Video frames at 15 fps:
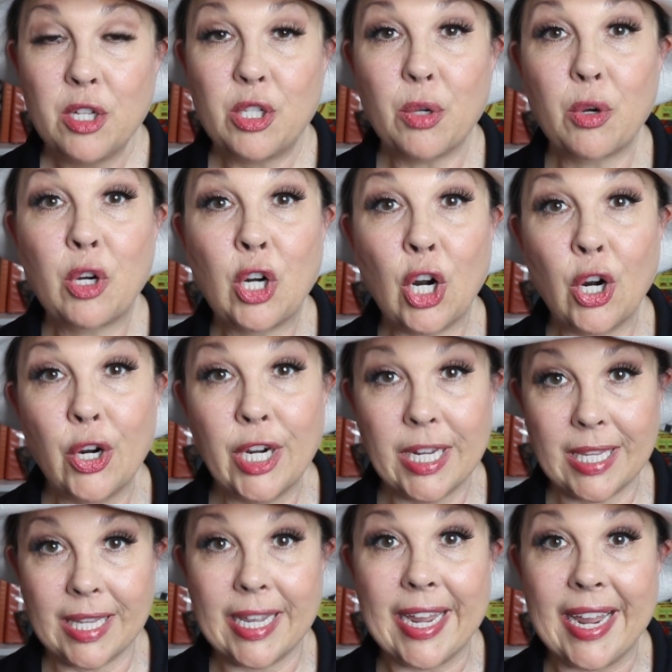So
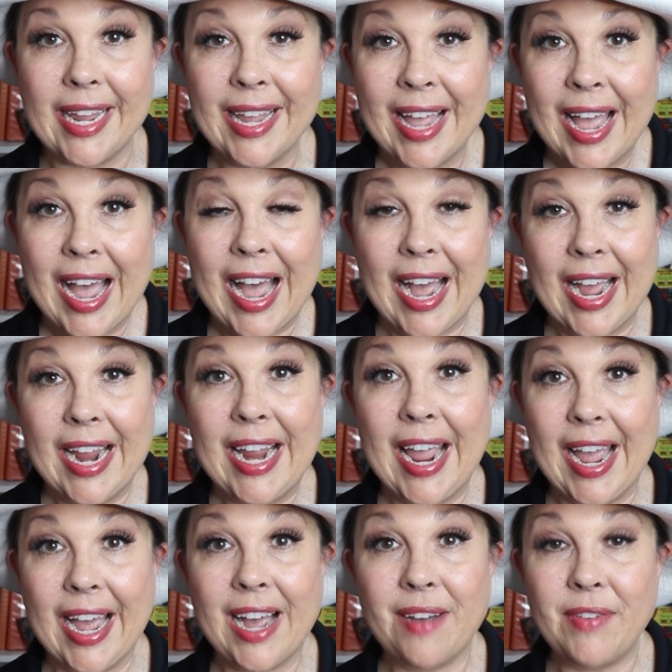currently, I
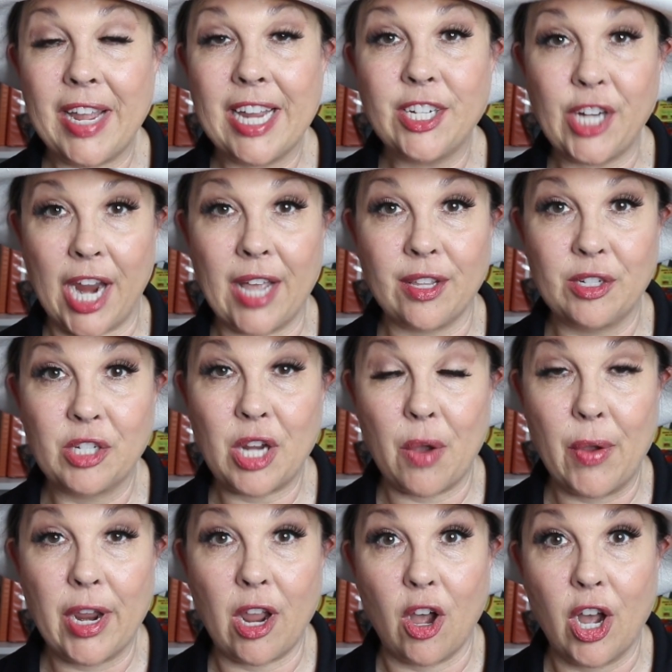have a challenge
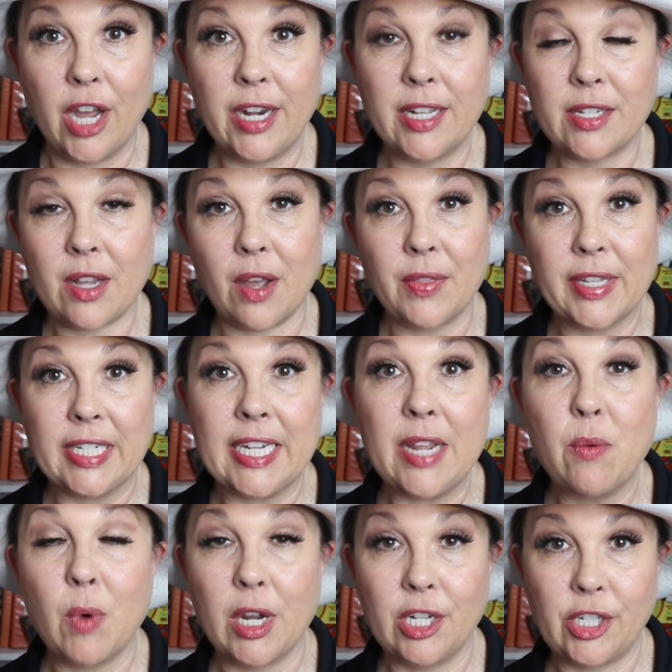going on. It's called the
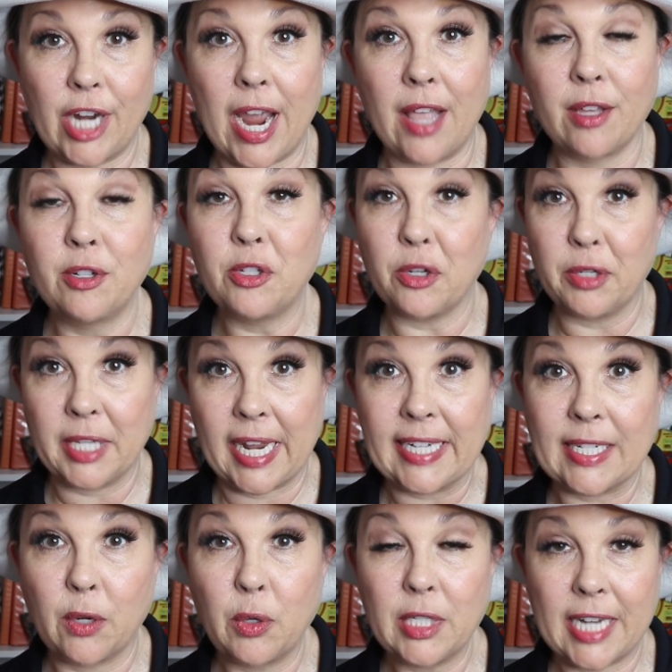D1 Challenge or
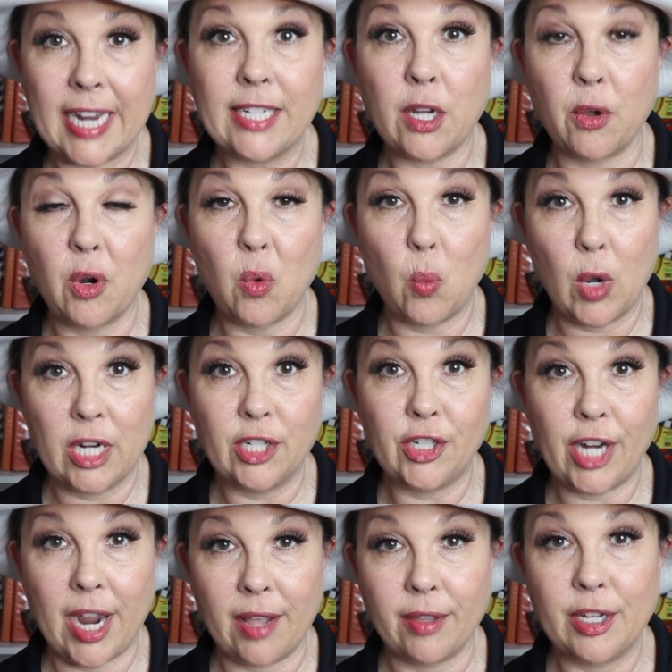Daytona 1
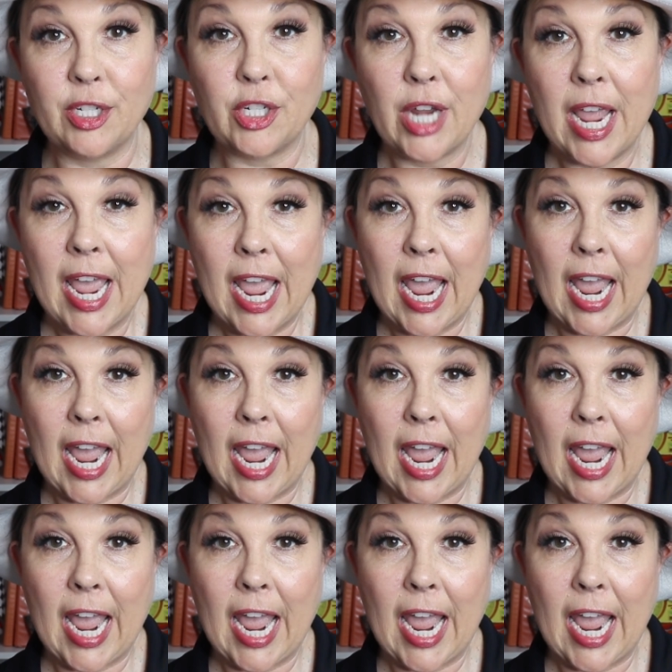Challenge.